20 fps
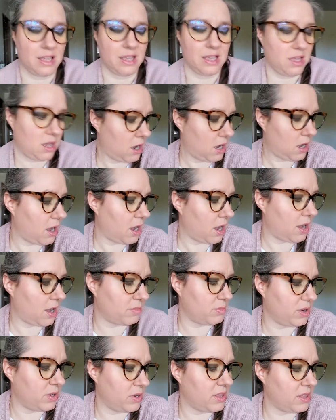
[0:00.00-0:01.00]

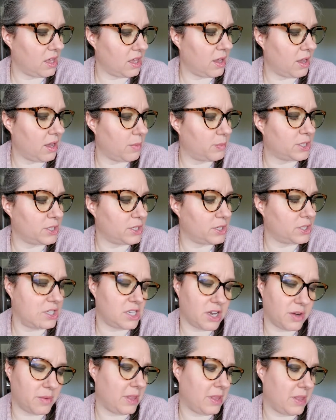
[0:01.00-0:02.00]
with the Bridge to
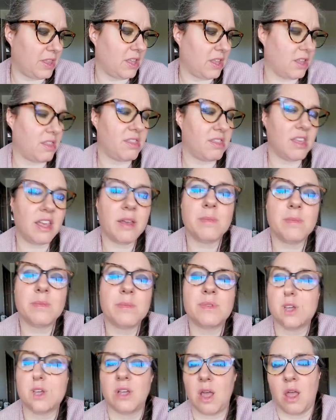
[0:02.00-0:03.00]
Terabithia themes,
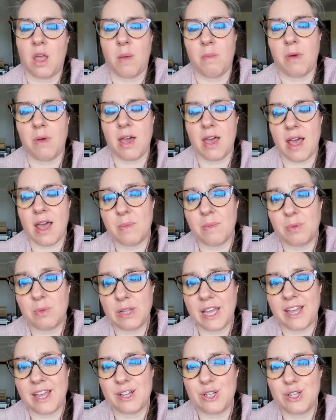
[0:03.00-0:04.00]
but I
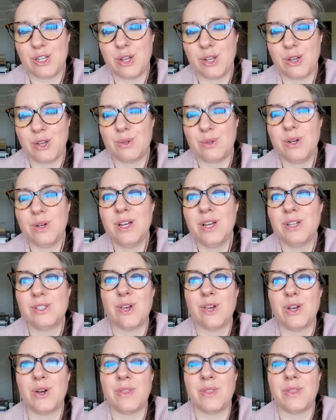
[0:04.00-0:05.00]
plan to.
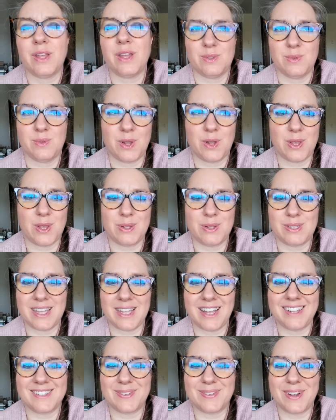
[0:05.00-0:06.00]
So that's one of those
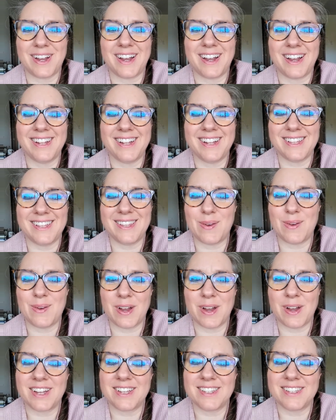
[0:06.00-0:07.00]
things where it's in the
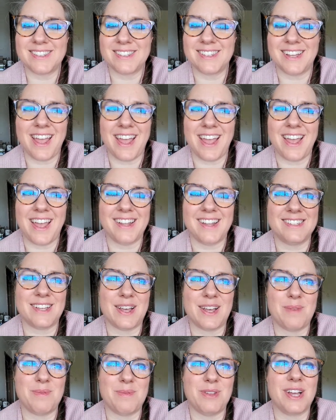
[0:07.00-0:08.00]
works and
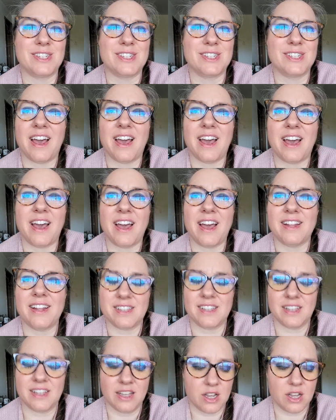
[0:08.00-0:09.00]
you guys are going to see it
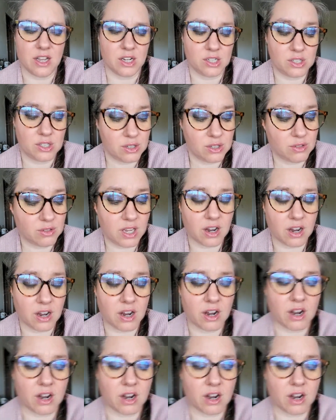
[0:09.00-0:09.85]
soon here.